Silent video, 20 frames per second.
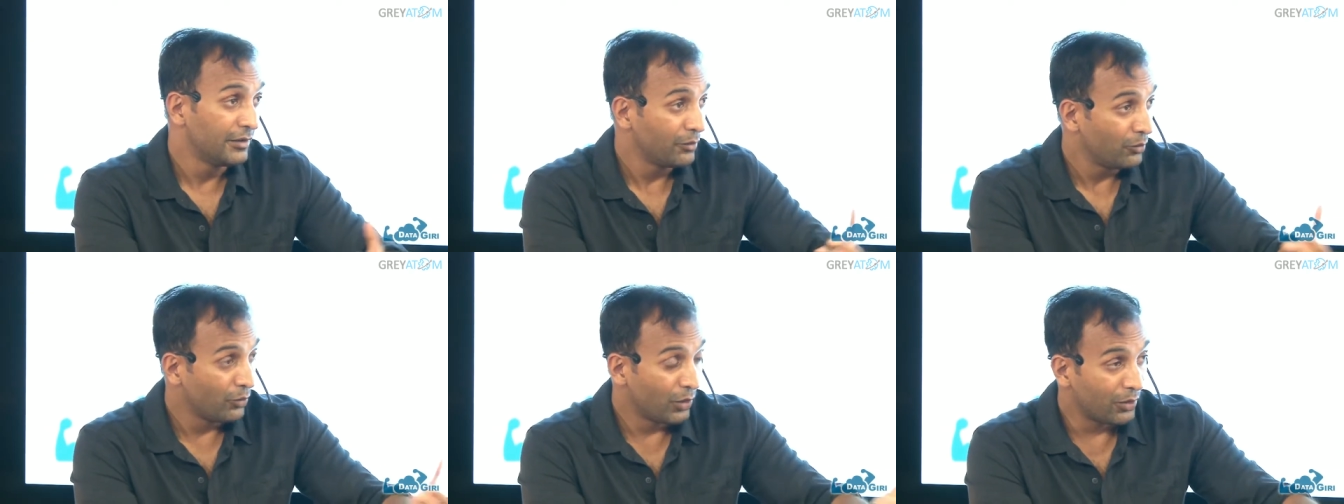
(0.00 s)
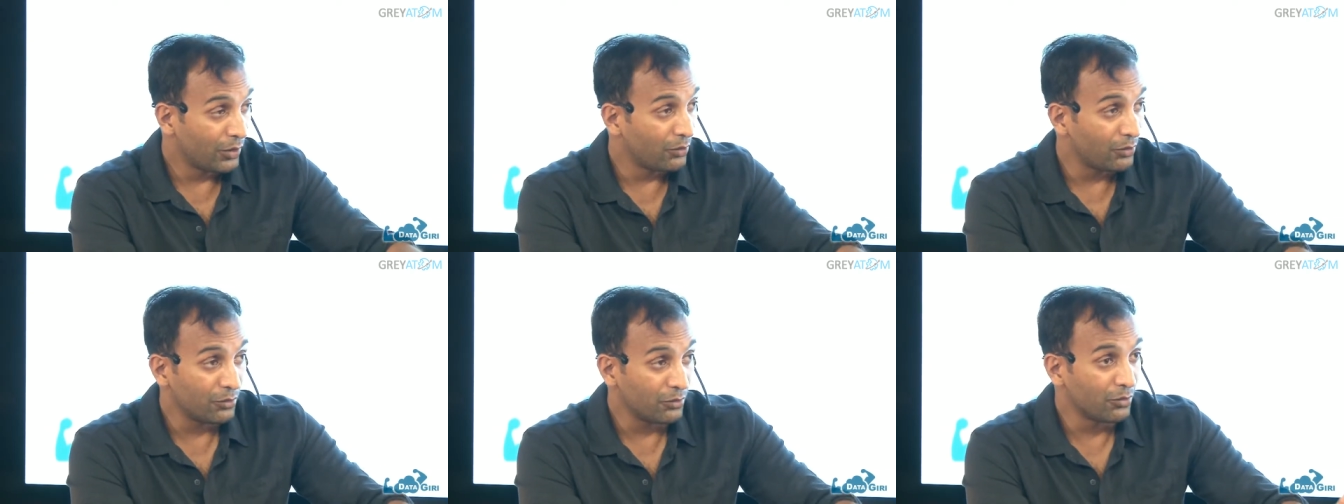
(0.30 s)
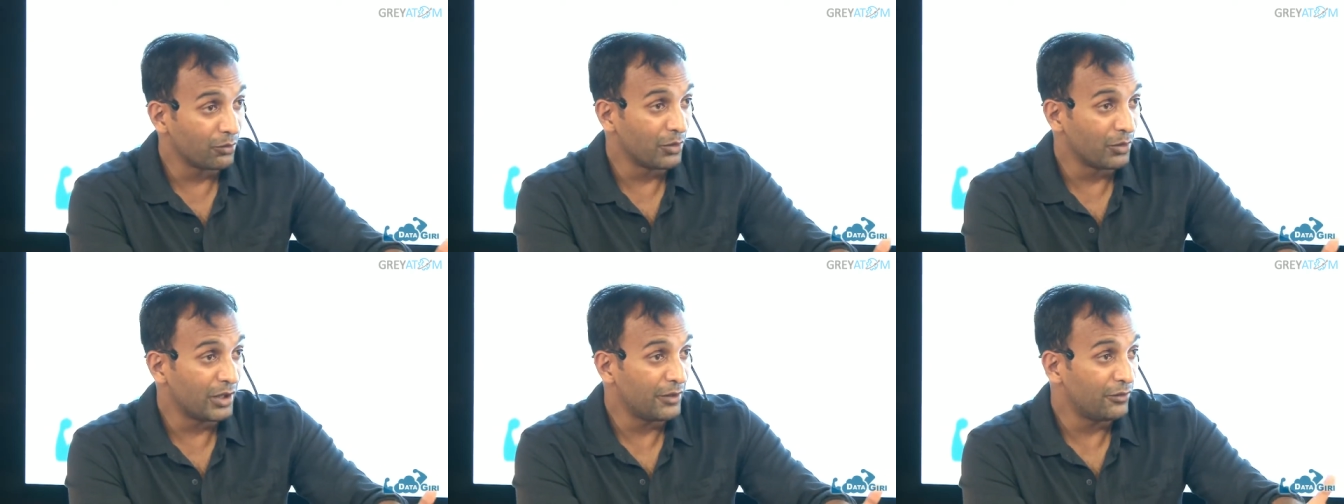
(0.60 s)
Well,
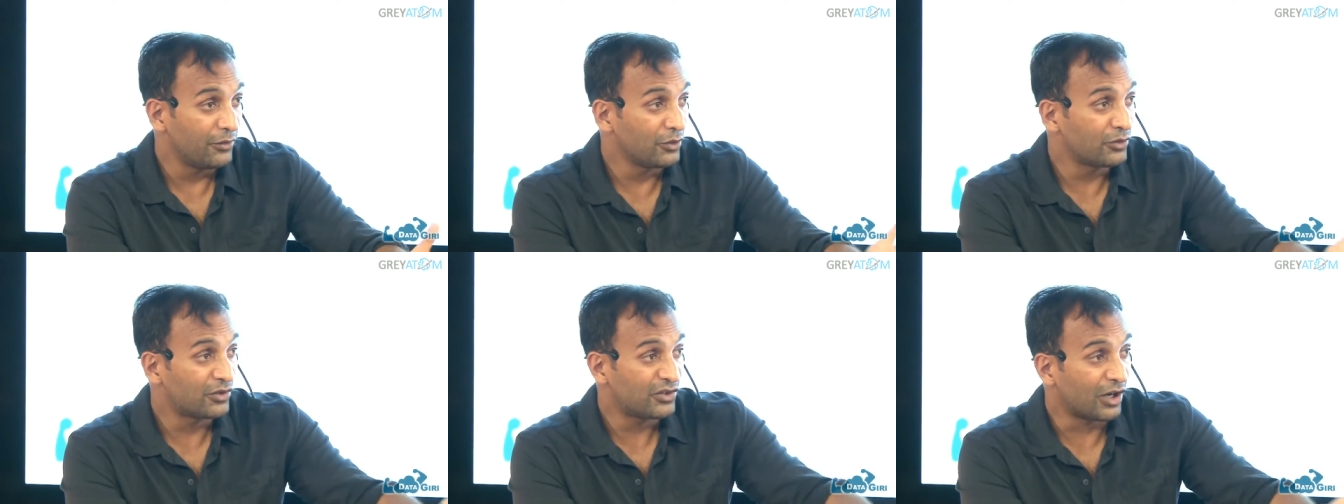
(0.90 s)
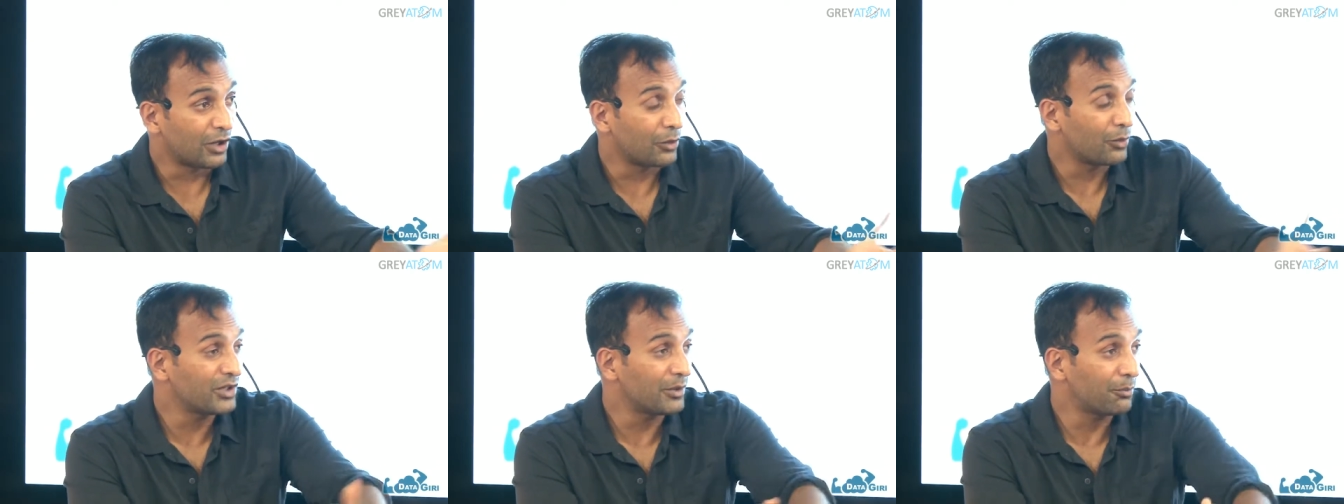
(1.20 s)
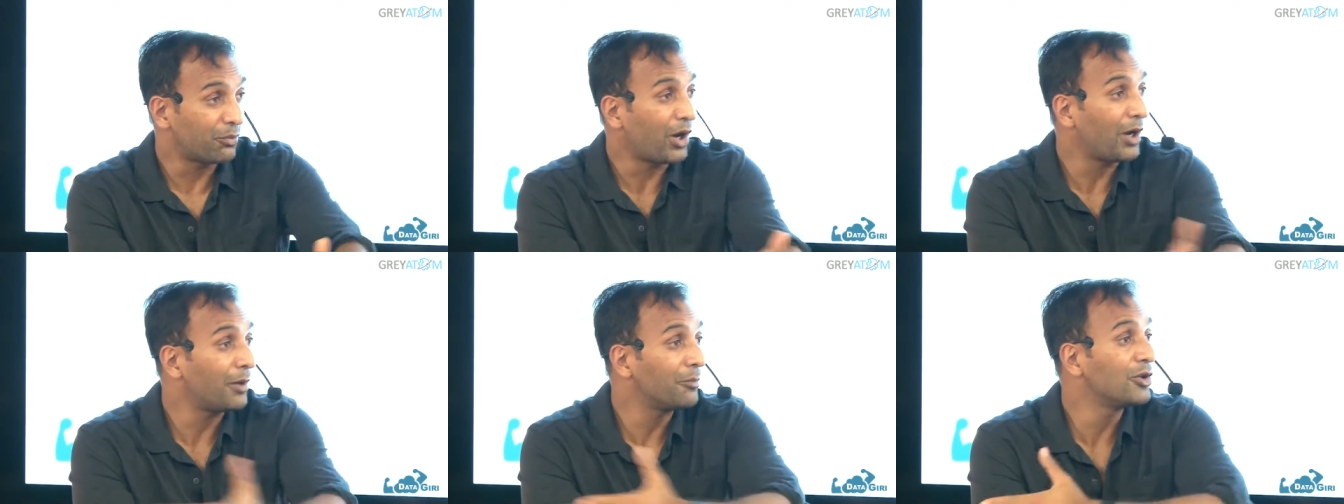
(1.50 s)
if you start with a
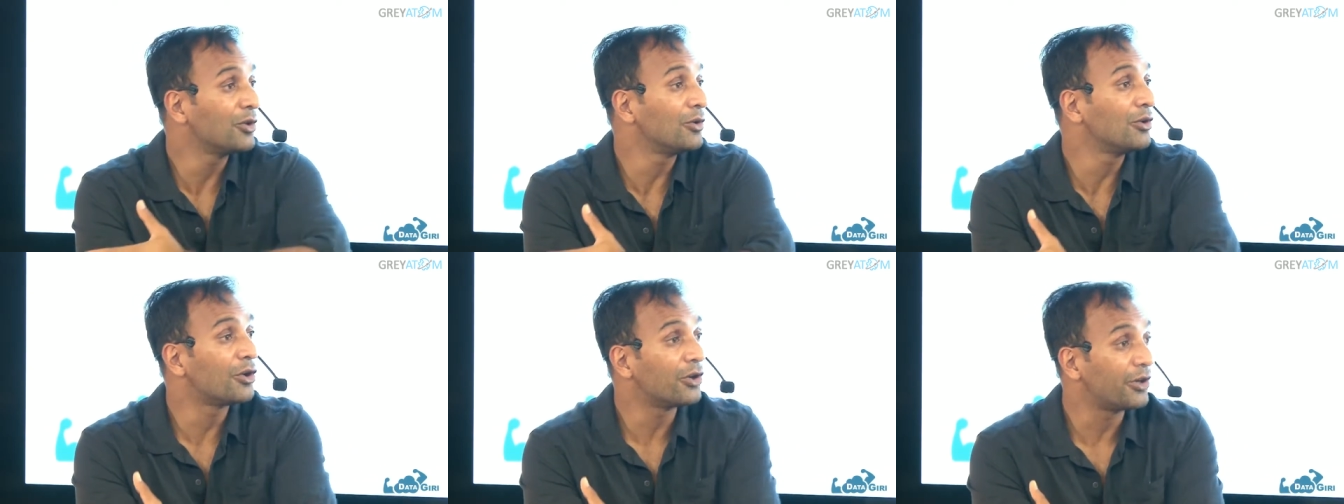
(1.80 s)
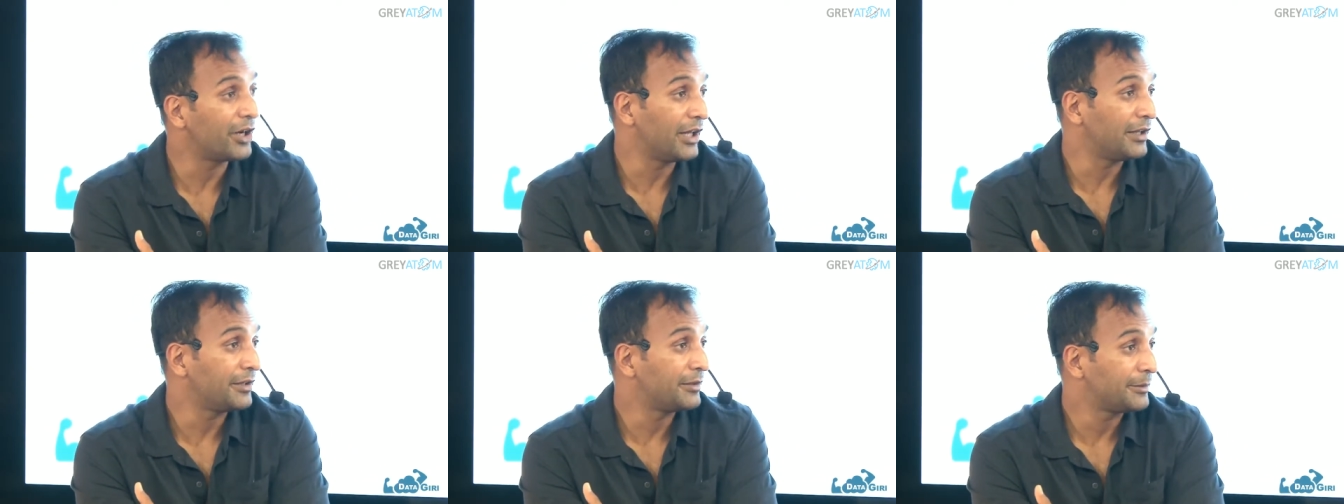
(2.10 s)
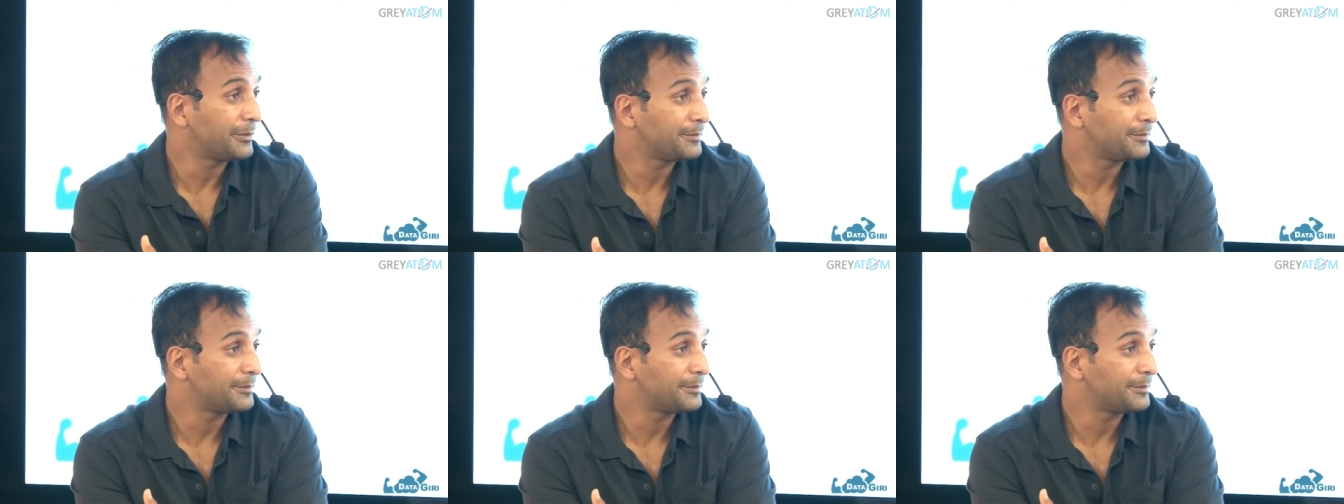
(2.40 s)
problem, you'll learn it.